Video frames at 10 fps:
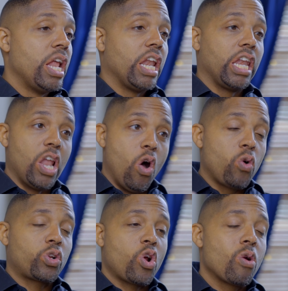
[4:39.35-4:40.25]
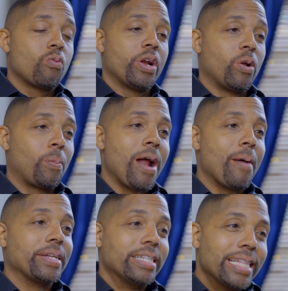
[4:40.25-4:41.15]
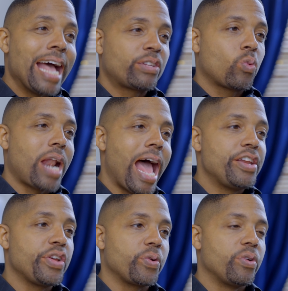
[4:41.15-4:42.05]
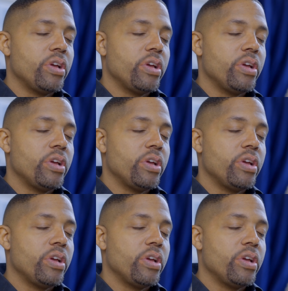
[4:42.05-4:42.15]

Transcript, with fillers: Long-term rental properties. That's what I do.